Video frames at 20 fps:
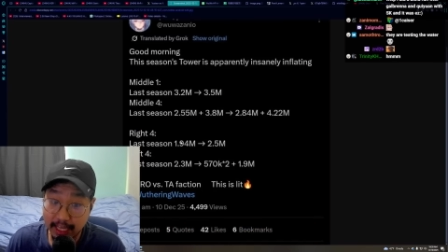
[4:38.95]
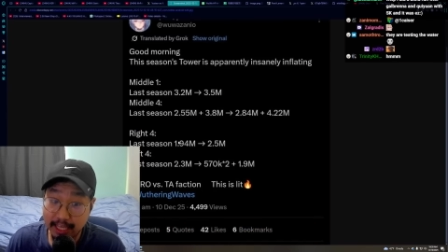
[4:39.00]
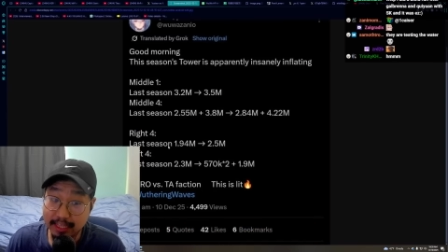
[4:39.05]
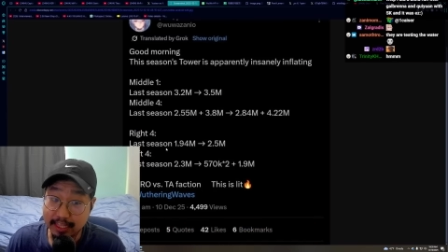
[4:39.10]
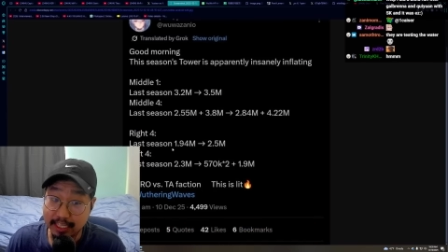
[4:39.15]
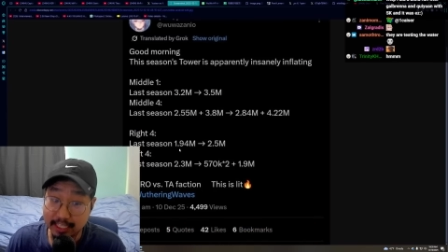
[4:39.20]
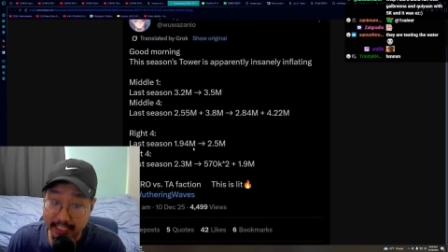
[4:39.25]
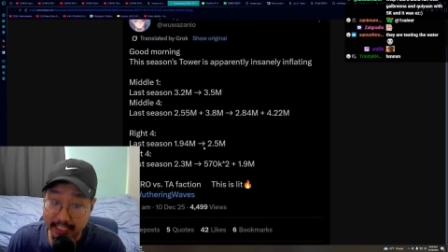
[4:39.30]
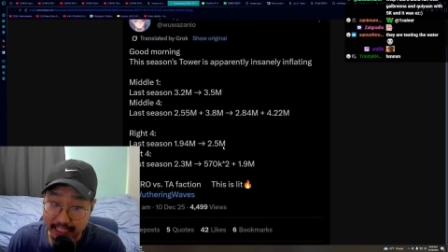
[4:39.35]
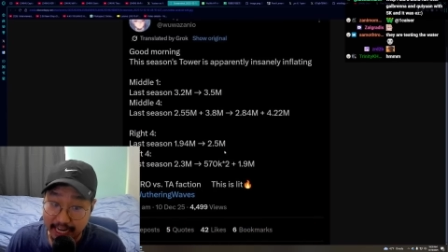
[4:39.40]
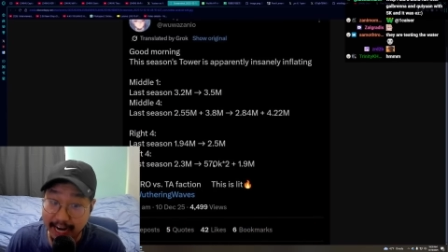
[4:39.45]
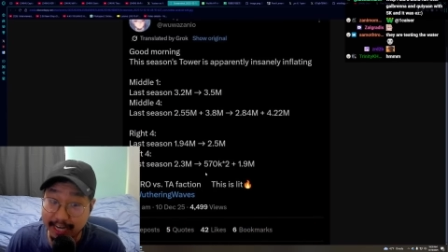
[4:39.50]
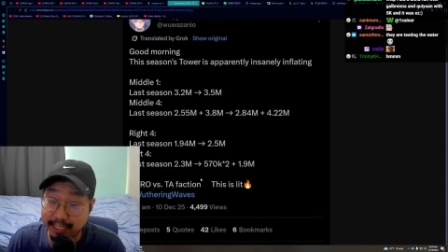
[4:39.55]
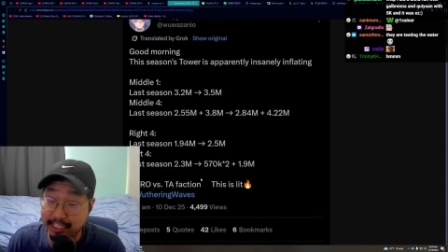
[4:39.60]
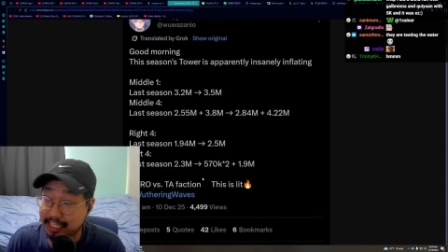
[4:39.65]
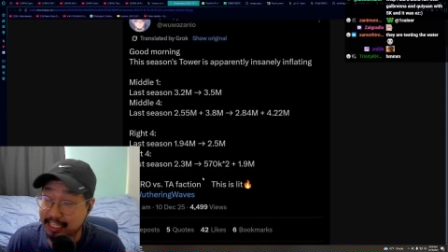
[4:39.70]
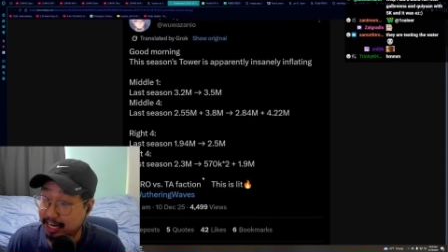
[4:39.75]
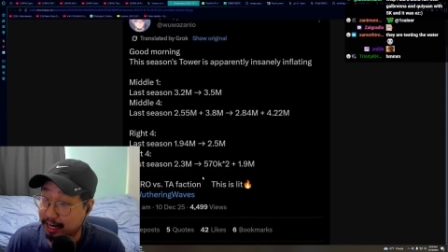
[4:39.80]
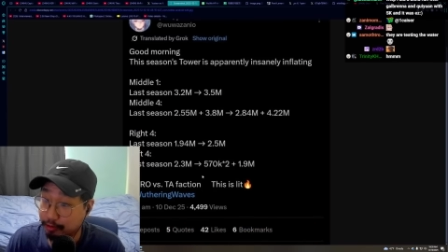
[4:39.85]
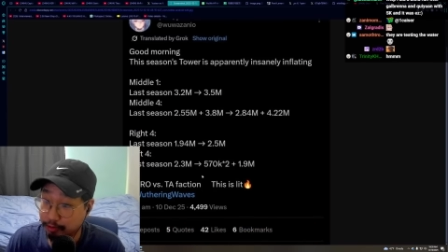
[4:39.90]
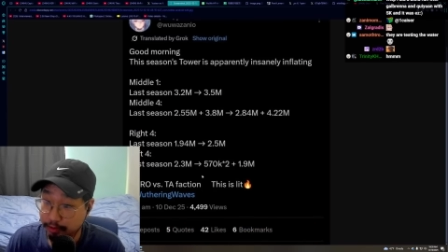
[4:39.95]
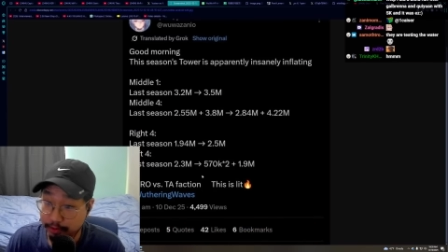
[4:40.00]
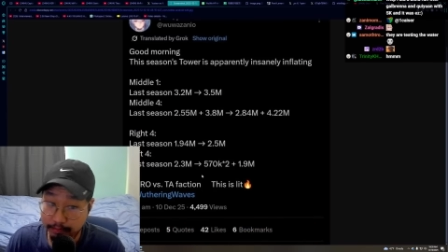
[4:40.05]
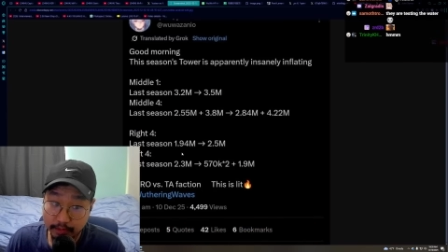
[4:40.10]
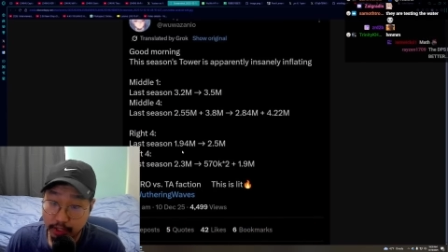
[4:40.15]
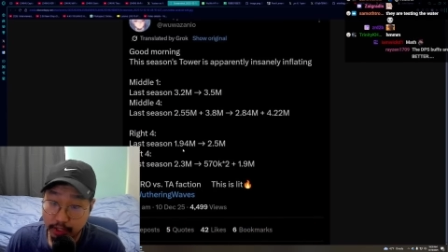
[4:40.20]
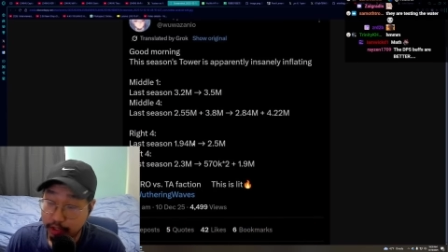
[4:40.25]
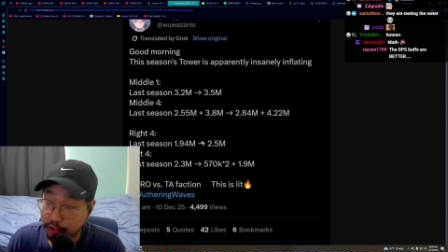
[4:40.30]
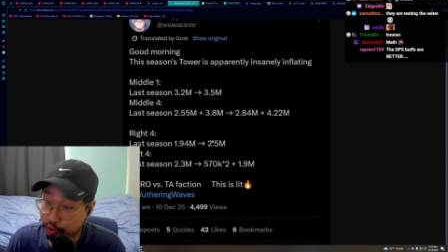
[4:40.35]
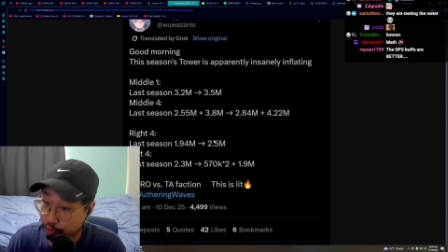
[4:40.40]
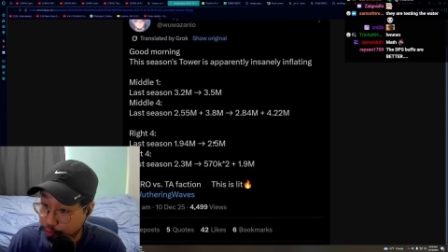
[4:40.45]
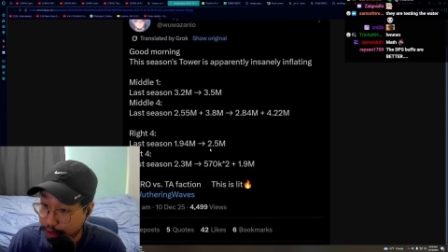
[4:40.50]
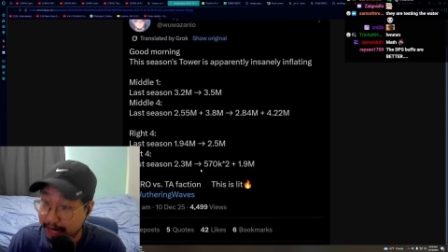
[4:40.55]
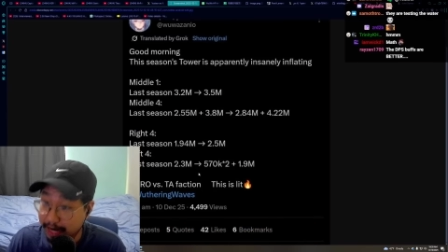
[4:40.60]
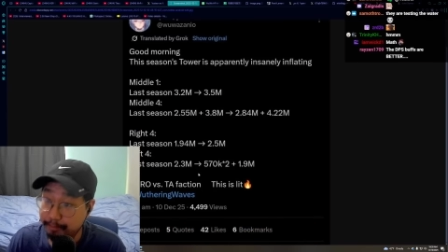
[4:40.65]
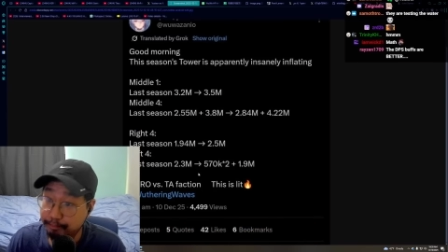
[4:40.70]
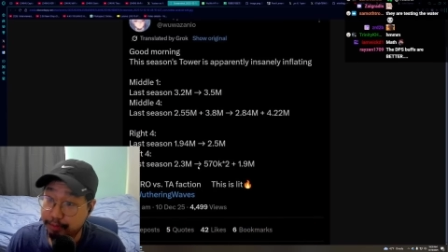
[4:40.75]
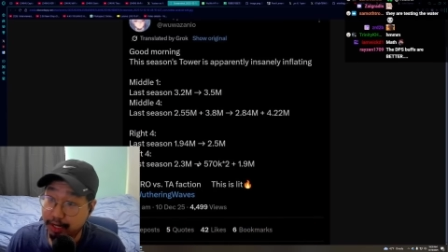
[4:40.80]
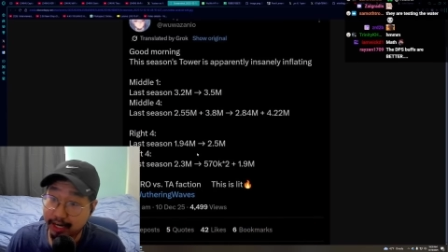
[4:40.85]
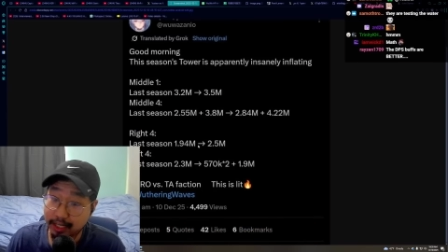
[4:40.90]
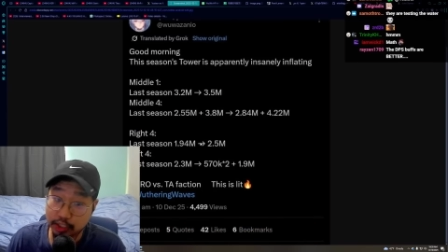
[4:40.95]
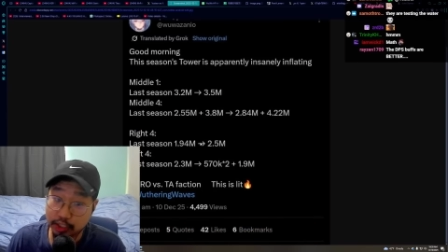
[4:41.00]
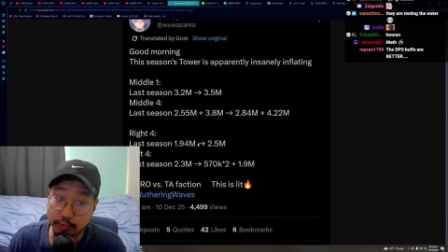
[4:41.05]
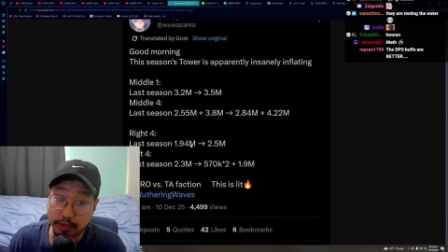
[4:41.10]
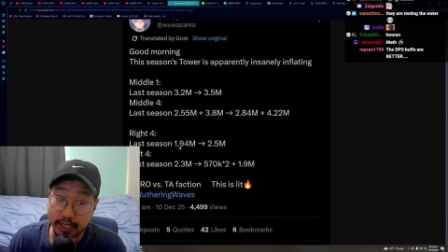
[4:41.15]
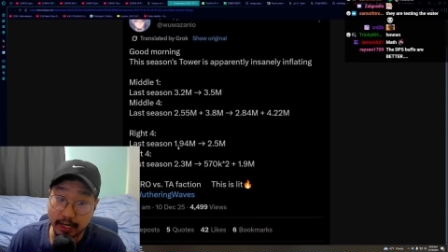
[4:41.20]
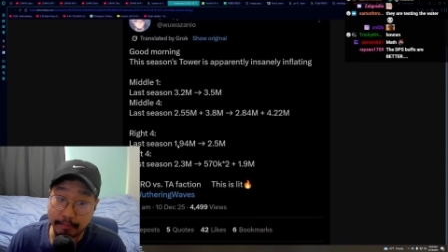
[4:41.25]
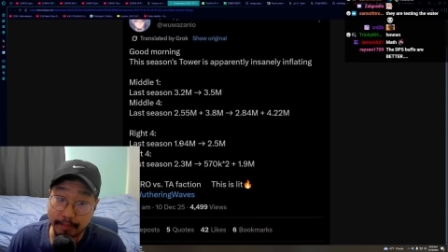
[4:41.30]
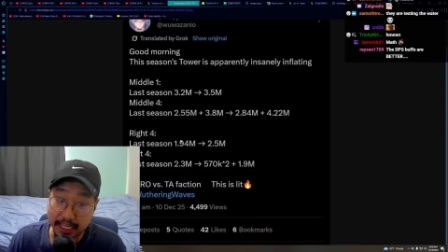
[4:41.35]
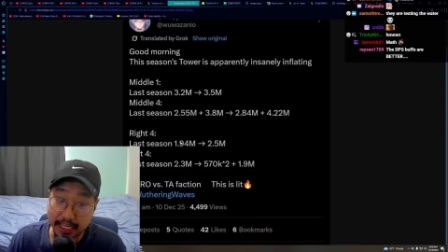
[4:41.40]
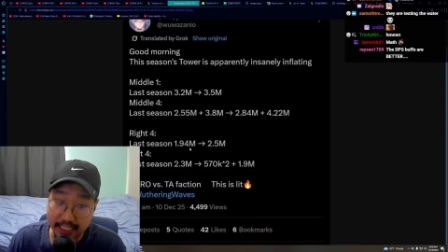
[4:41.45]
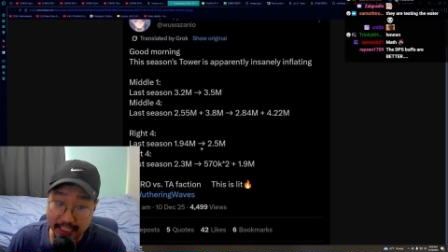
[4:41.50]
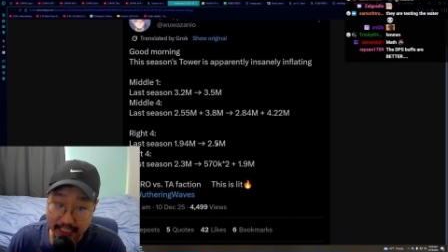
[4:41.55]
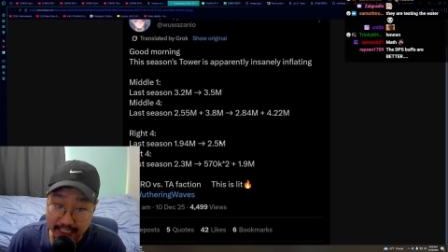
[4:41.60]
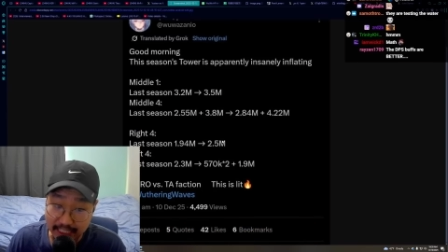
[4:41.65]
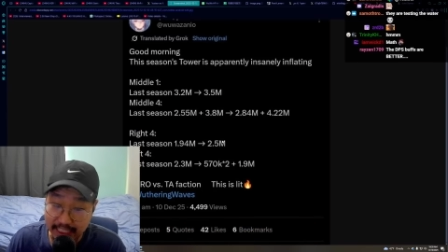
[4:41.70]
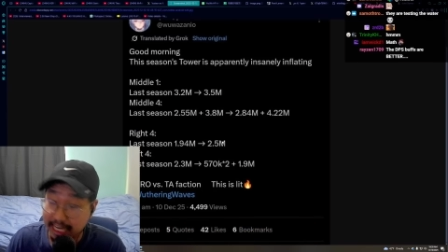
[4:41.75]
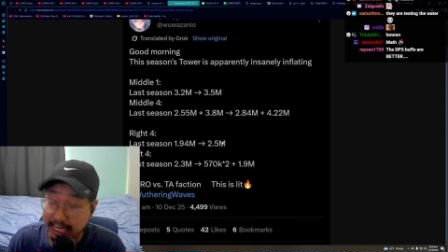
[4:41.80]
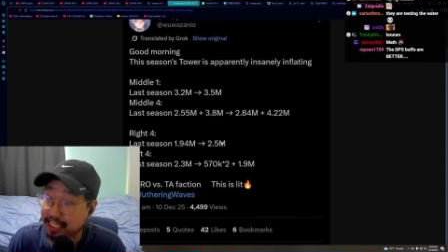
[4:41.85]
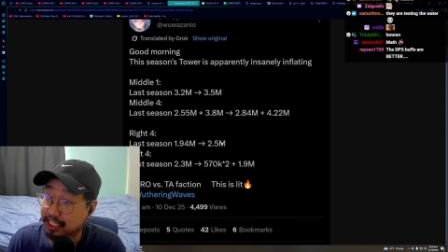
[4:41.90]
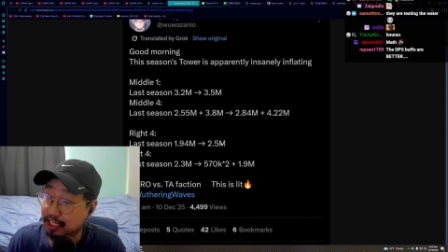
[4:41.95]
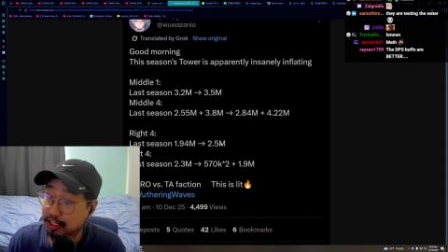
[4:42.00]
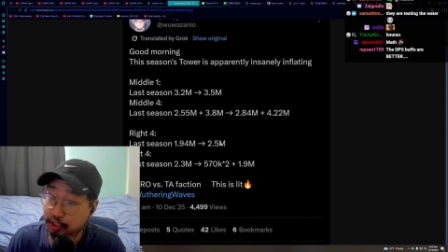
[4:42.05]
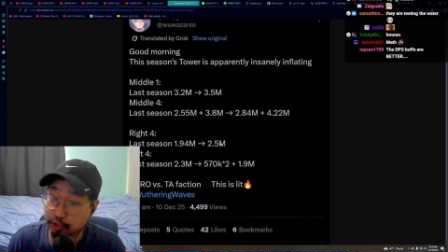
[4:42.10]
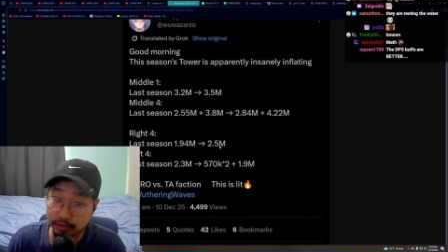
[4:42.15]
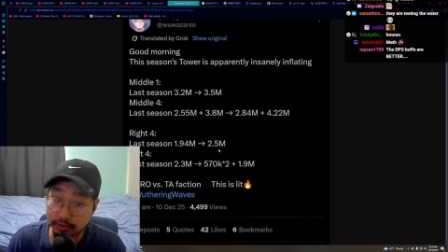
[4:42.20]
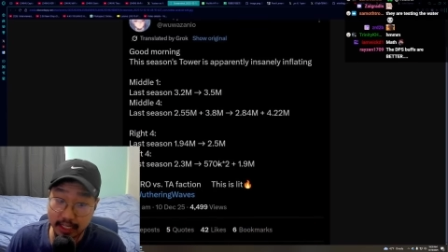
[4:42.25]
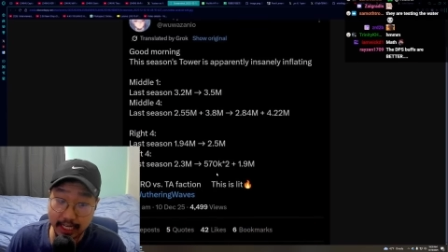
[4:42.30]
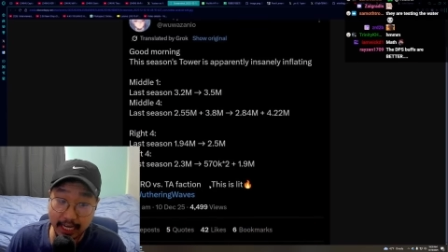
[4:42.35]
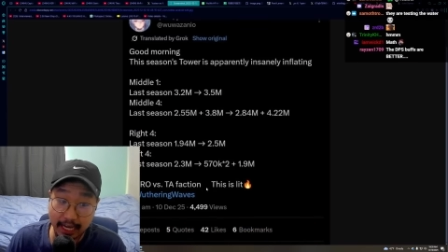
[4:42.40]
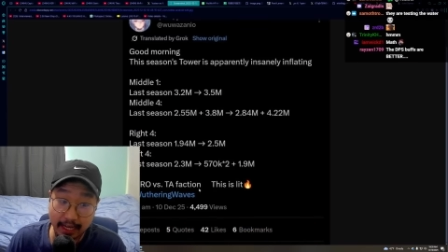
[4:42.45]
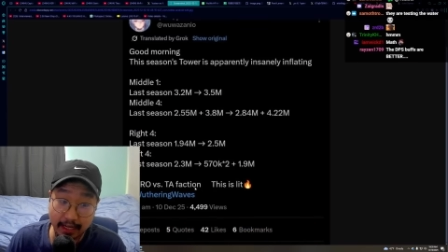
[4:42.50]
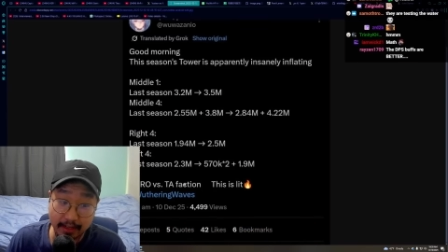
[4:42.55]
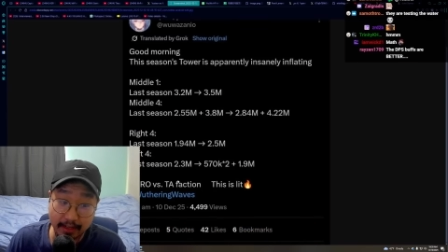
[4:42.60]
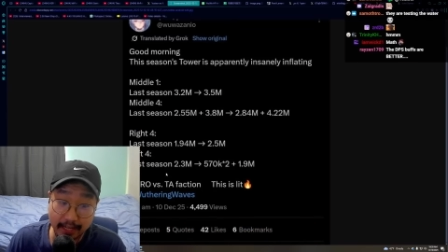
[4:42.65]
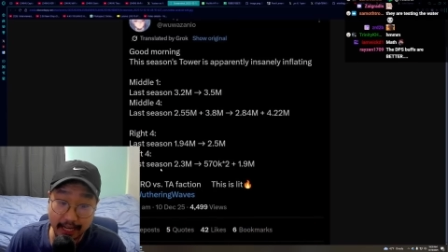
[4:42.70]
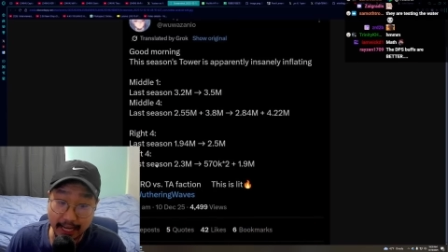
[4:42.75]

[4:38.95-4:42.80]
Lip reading: The side tower, the right boss went up by 600K.